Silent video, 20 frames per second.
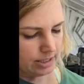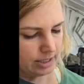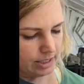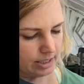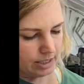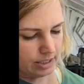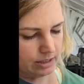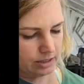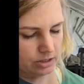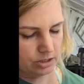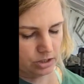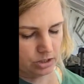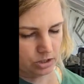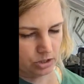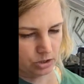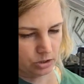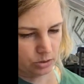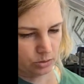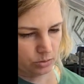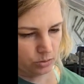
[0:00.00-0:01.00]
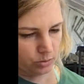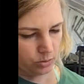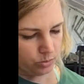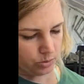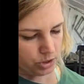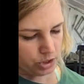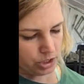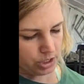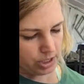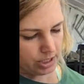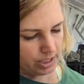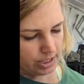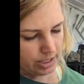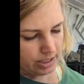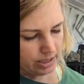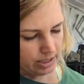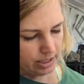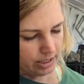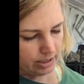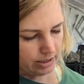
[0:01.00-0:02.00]
kind of squish it
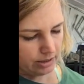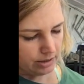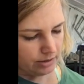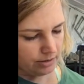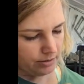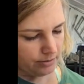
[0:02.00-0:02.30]
in there.